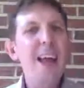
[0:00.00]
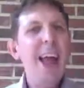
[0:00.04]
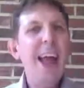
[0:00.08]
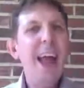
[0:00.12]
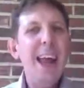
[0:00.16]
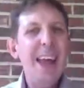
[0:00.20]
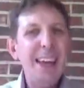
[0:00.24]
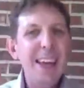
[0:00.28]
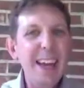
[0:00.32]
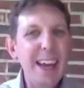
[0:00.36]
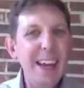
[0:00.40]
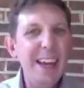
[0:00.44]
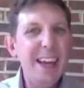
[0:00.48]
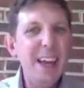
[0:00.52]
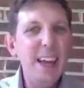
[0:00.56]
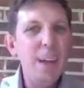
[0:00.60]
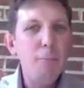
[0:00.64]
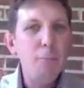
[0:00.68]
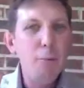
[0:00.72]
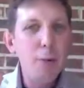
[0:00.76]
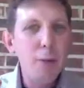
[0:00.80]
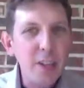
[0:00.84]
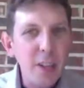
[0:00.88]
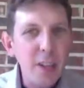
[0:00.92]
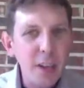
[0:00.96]
And hitting
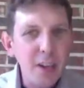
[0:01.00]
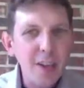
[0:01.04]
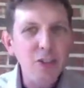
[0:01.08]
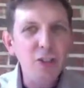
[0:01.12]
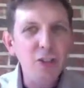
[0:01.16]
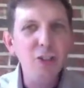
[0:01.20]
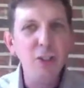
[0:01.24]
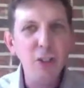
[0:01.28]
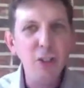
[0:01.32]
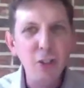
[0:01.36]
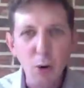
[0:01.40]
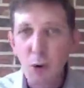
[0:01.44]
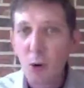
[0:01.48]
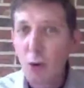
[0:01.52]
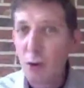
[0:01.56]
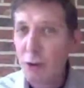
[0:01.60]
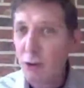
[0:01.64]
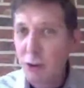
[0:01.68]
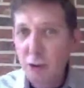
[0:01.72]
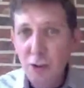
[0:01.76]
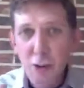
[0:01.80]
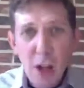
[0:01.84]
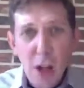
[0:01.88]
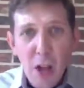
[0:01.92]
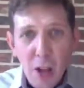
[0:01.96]
production
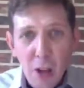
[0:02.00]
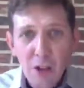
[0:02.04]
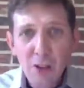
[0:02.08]
goals,